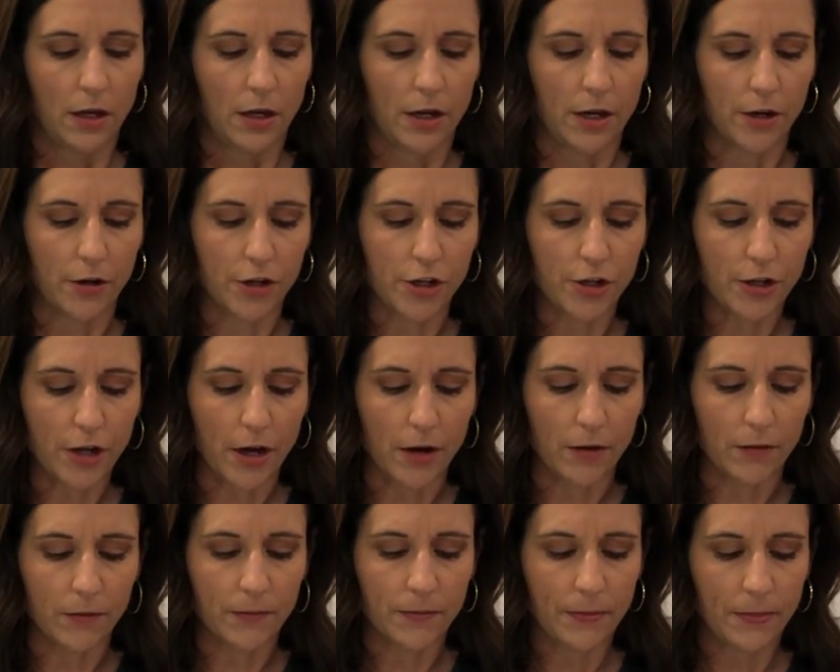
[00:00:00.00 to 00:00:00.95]
Here you go.
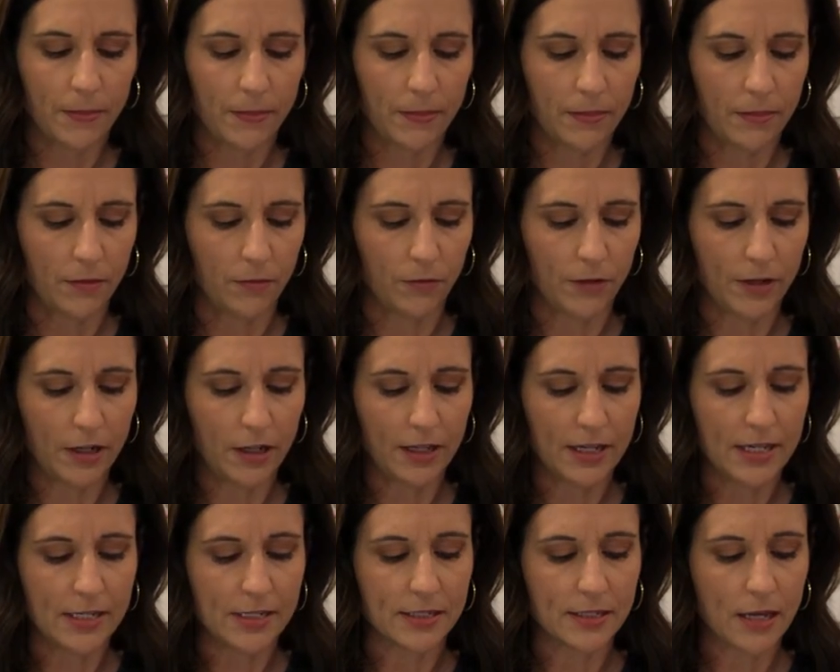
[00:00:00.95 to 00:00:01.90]
The riddle
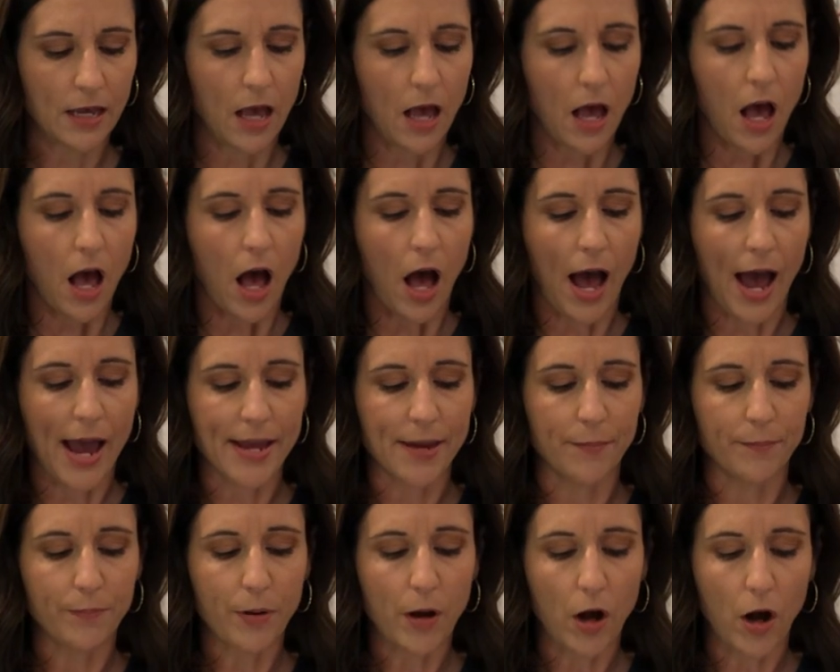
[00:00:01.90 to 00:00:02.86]
is, I am
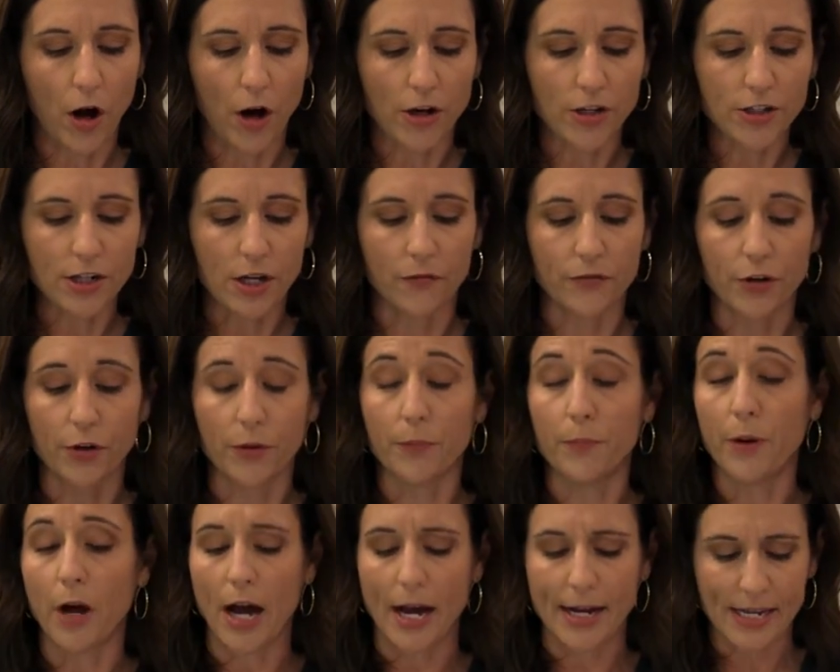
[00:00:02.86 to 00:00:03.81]
part of your
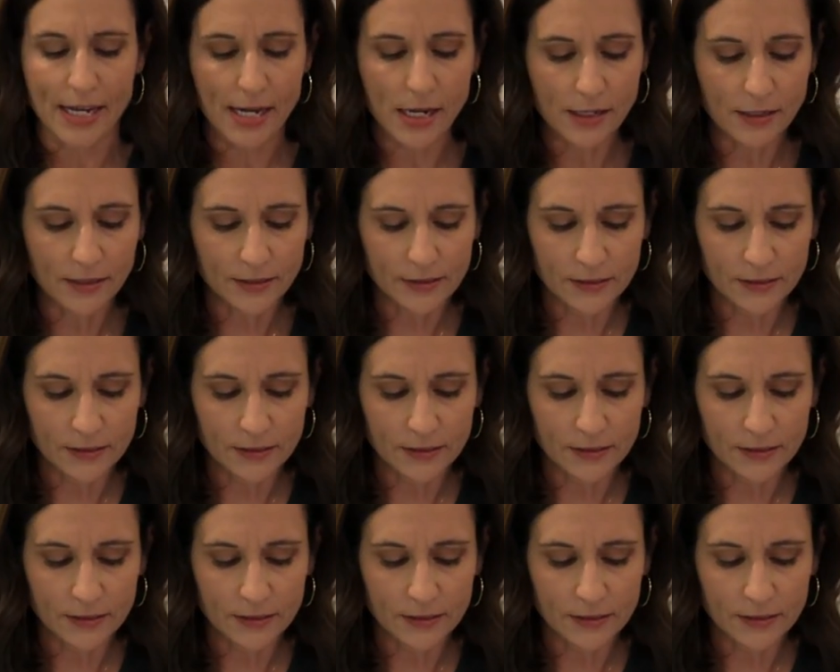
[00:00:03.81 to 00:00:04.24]
body.